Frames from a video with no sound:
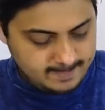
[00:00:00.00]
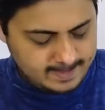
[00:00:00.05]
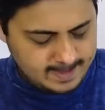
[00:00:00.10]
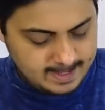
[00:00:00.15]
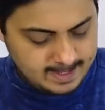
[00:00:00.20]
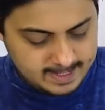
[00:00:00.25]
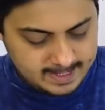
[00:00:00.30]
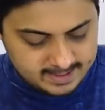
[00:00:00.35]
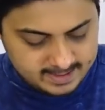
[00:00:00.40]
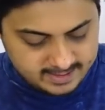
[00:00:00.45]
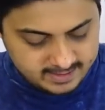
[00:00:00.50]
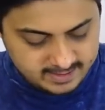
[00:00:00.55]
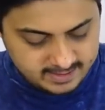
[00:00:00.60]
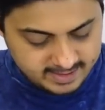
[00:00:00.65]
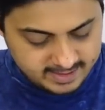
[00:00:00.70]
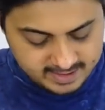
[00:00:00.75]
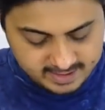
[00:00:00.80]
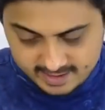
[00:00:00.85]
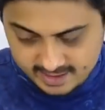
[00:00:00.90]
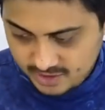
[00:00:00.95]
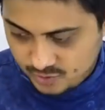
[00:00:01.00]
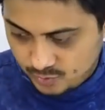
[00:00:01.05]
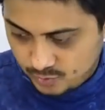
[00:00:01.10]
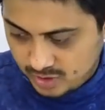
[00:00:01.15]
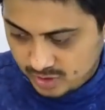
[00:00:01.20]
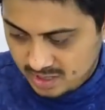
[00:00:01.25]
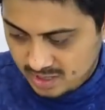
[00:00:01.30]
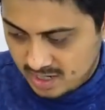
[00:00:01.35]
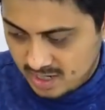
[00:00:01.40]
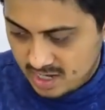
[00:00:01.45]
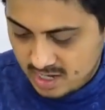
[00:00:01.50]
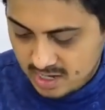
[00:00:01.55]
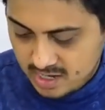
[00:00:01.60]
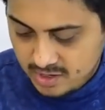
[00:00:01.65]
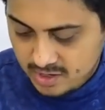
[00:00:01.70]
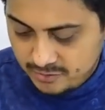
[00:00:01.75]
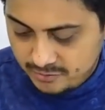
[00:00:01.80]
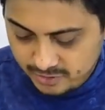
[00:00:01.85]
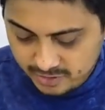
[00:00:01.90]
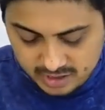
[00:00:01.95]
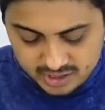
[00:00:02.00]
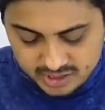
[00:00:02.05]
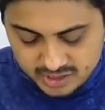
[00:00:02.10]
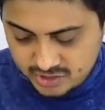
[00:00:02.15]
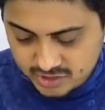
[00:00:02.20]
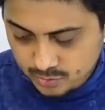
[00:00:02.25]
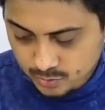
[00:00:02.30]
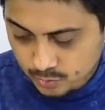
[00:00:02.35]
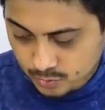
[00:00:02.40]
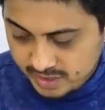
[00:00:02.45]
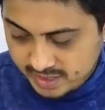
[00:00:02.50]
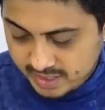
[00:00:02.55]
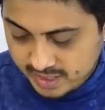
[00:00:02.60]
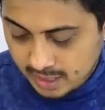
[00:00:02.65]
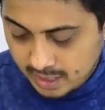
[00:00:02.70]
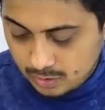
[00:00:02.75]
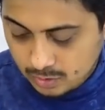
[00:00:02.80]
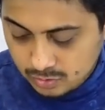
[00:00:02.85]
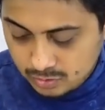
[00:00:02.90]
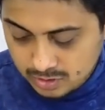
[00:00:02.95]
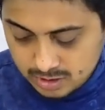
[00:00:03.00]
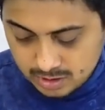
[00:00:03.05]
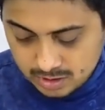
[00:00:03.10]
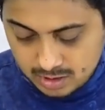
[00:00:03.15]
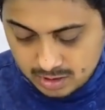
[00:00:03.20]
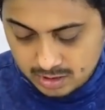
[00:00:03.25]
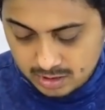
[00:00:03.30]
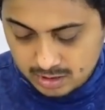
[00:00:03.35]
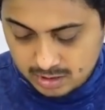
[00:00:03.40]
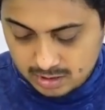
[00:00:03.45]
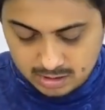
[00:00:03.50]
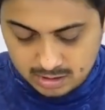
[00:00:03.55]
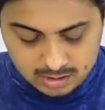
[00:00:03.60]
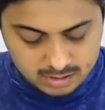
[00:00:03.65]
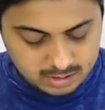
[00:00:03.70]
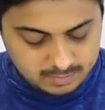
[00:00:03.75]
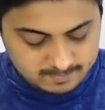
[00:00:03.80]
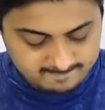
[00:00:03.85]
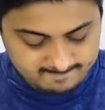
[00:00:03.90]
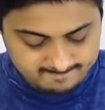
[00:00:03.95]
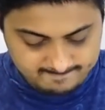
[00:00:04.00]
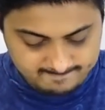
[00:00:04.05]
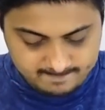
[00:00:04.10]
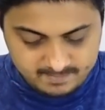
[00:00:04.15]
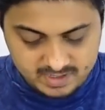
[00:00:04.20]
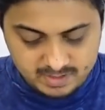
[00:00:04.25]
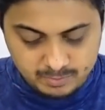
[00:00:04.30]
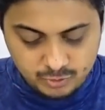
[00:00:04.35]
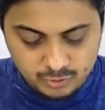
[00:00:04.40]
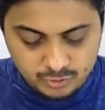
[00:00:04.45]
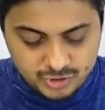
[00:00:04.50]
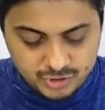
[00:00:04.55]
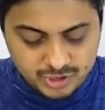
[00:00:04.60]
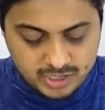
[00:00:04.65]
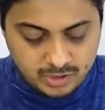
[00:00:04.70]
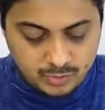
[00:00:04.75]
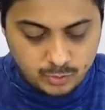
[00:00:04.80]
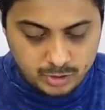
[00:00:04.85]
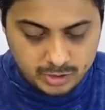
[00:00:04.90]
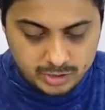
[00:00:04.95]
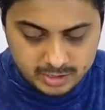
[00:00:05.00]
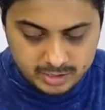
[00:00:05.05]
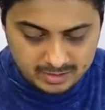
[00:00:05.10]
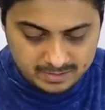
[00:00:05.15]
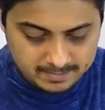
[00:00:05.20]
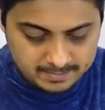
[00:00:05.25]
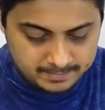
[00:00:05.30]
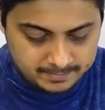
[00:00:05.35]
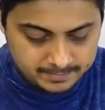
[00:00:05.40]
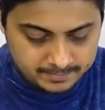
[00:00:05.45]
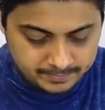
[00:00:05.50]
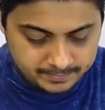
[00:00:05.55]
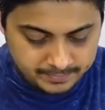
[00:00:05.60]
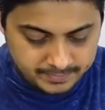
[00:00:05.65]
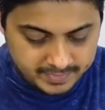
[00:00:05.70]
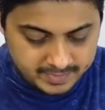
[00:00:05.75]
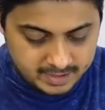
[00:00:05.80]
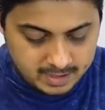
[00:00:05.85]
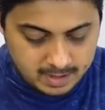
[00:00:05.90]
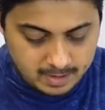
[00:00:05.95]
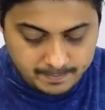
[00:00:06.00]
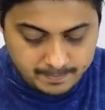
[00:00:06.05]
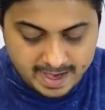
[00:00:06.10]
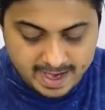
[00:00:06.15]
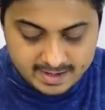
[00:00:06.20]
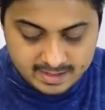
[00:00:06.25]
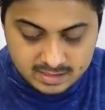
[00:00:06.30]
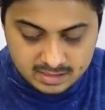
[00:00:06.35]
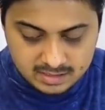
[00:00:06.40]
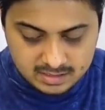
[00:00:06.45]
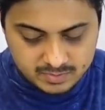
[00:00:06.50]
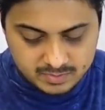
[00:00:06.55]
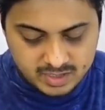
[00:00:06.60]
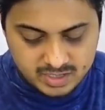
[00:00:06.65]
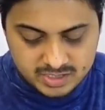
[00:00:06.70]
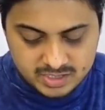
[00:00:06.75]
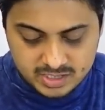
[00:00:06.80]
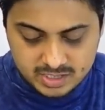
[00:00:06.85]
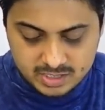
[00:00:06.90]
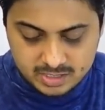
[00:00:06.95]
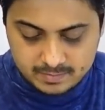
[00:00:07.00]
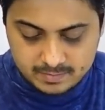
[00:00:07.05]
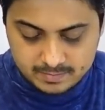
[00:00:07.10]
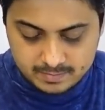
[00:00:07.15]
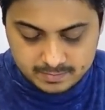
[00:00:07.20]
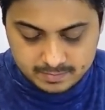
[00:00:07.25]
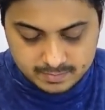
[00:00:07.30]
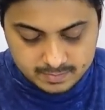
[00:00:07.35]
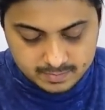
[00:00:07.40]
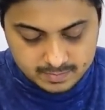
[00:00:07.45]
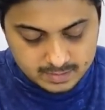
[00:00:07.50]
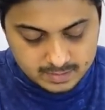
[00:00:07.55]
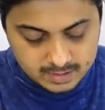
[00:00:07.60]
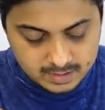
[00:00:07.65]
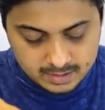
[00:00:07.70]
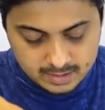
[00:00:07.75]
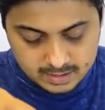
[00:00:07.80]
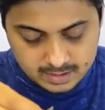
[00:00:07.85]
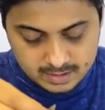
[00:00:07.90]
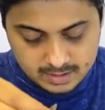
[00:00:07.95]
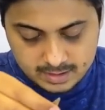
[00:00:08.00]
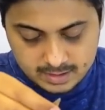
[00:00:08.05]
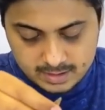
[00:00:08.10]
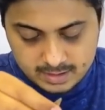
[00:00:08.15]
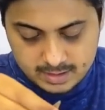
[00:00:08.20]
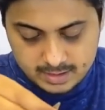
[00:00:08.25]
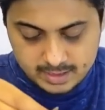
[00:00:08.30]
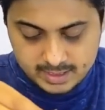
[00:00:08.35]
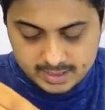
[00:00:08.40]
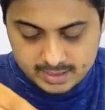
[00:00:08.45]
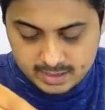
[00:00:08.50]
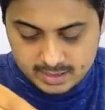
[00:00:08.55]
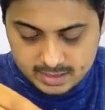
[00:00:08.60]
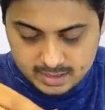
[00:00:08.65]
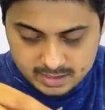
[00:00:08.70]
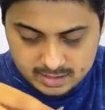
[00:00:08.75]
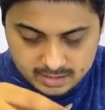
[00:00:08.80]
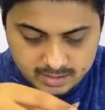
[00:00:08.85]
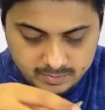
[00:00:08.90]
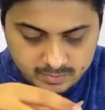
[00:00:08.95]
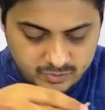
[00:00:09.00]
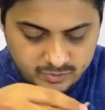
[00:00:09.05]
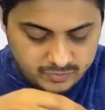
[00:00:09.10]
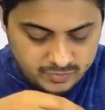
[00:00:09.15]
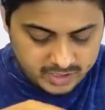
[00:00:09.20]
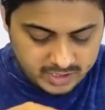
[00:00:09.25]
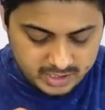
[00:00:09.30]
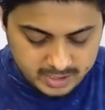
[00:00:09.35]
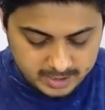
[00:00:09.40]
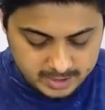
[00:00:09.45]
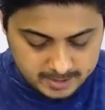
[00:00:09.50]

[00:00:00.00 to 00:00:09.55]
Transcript: Let's run this one first without the boost converter. Comparison is must. Let's remove it,